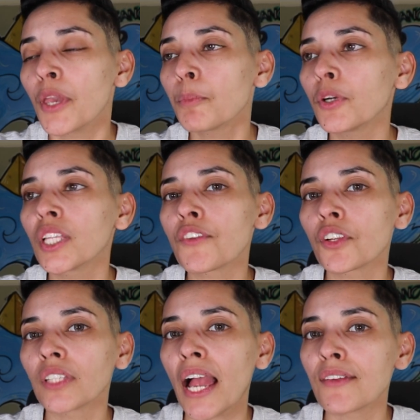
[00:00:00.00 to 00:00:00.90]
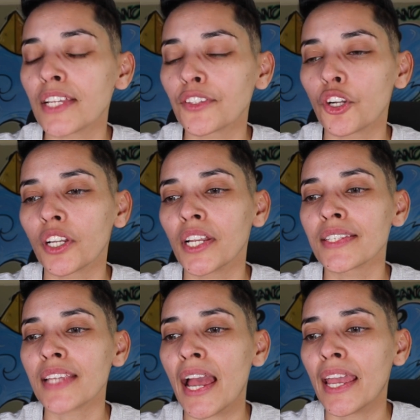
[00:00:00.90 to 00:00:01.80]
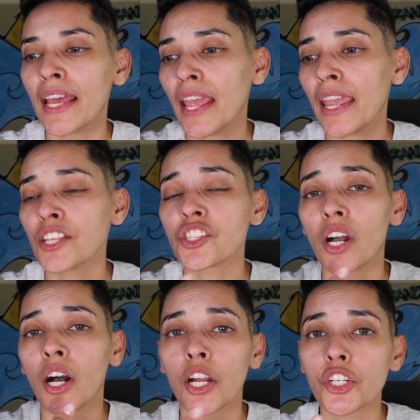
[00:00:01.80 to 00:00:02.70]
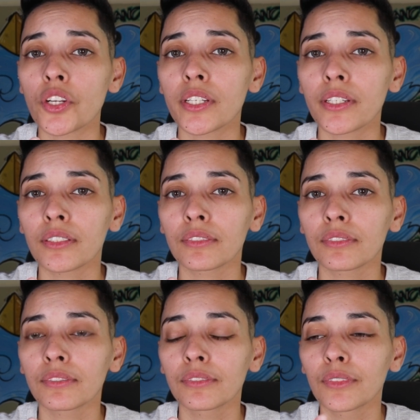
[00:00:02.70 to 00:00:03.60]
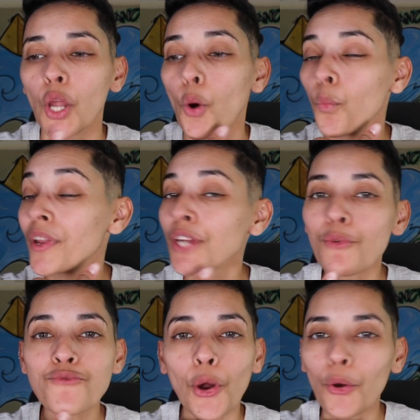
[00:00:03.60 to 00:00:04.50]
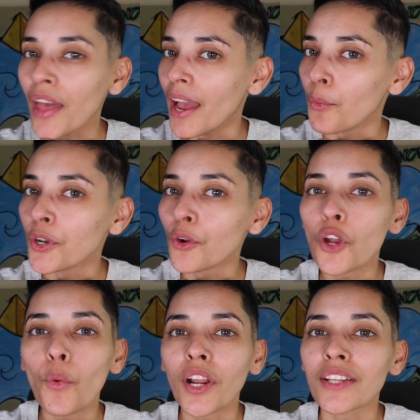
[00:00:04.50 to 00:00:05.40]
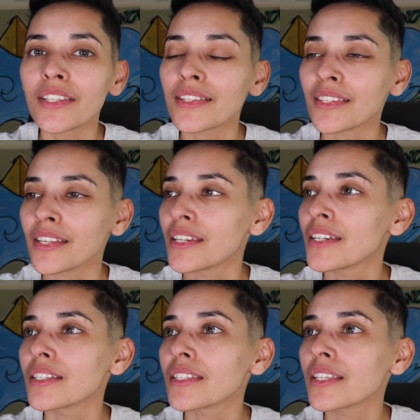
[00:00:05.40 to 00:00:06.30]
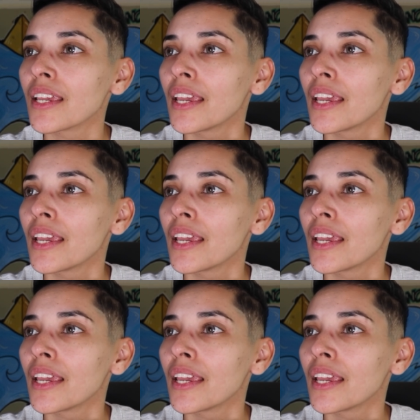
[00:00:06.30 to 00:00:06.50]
People live their lives like they're gonna die at age 100. We don't know that. We don't know what our destiny is.